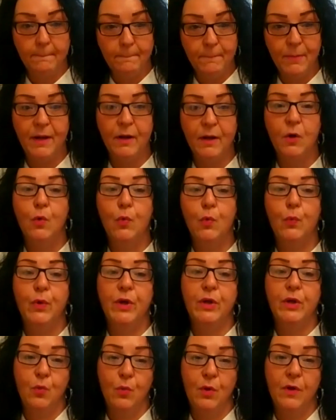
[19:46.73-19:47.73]
but
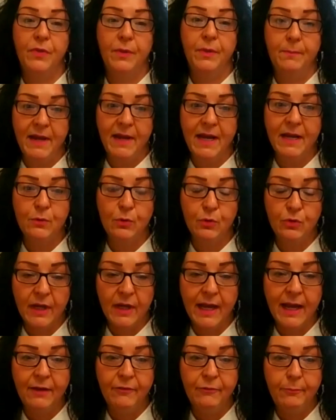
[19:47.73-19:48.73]
we don't want the manual to
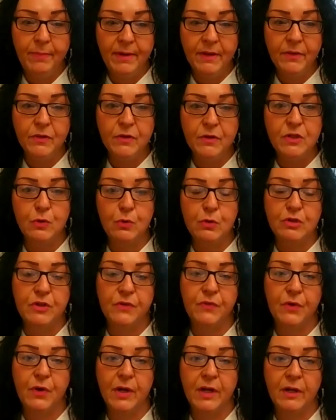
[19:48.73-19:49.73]
have been the source
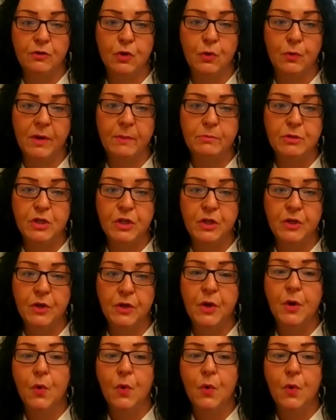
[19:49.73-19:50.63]
of our interruption,